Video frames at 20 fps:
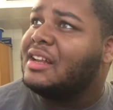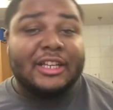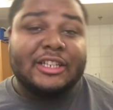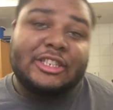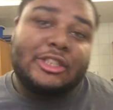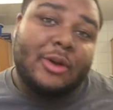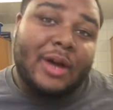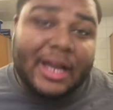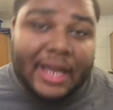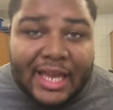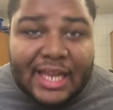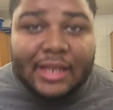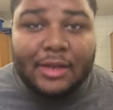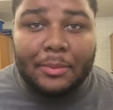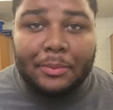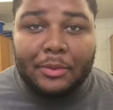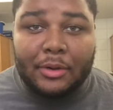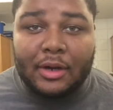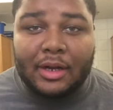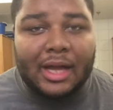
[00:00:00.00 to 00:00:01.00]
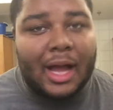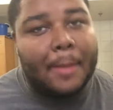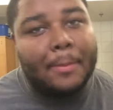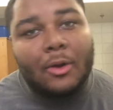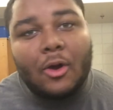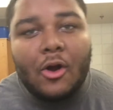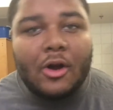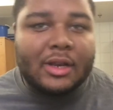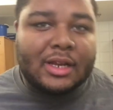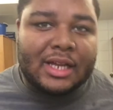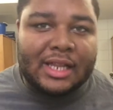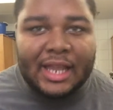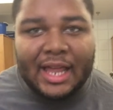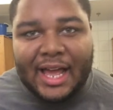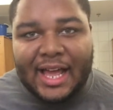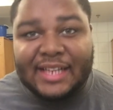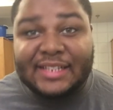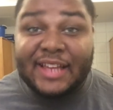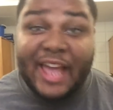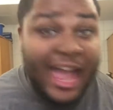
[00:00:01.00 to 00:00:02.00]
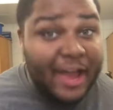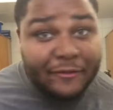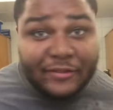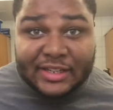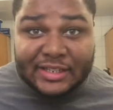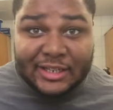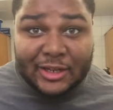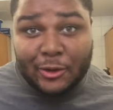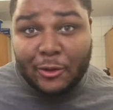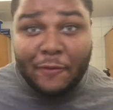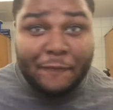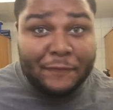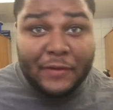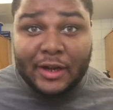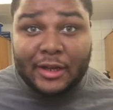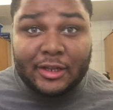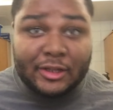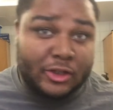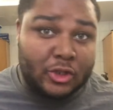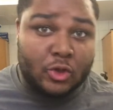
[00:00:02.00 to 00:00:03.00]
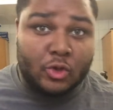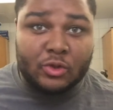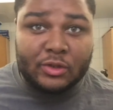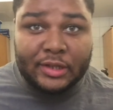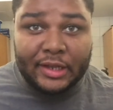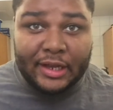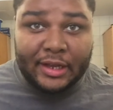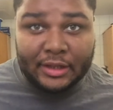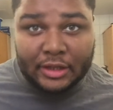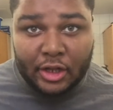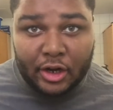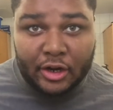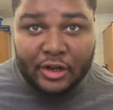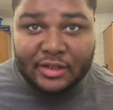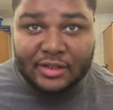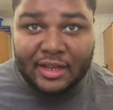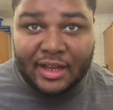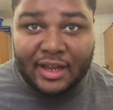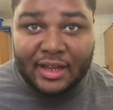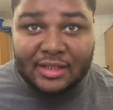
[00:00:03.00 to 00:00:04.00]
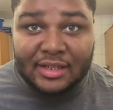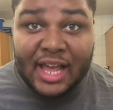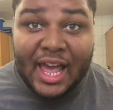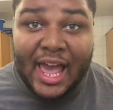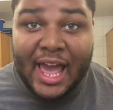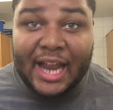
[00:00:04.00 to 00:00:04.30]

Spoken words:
So I get the book, I'm going to class every single fucking Tuesday and Thursdays